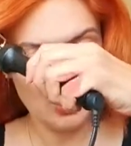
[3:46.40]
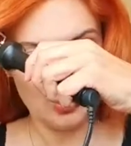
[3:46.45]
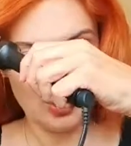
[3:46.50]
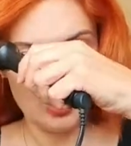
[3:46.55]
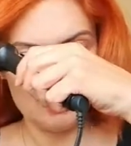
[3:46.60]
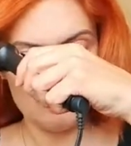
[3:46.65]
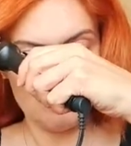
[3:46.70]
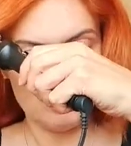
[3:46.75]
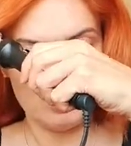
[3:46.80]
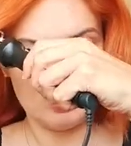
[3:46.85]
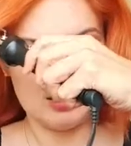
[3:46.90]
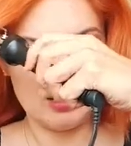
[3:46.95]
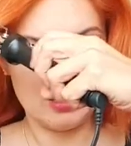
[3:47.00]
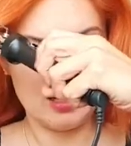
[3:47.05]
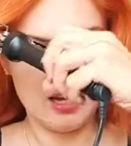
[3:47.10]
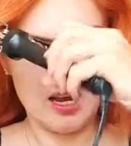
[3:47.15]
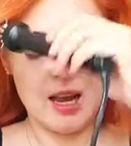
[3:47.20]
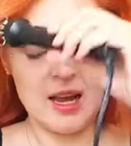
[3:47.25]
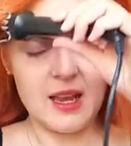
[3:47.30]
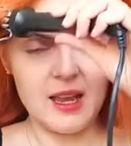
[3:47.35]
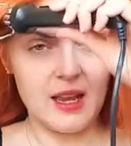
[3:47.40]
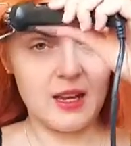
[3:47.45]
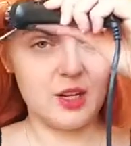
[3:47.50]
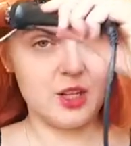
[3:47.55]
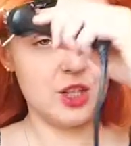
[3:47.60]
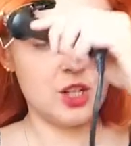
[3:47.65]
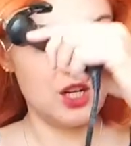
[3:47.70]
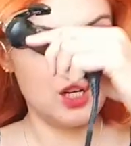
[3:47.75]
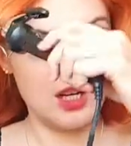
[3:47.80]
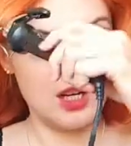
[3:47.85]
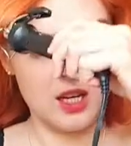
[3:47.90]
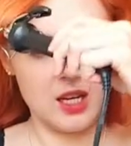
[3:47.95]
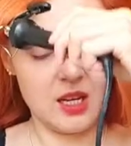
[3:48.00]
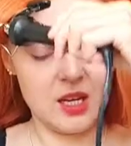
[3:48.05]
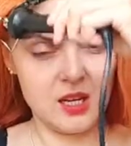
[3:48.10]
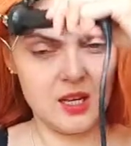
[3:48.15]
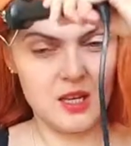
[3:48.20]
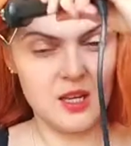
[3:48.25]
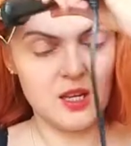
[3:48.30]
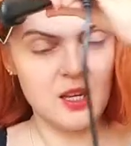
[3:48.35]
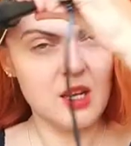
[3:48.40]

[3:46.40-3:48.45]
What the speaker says: at the beginning I actually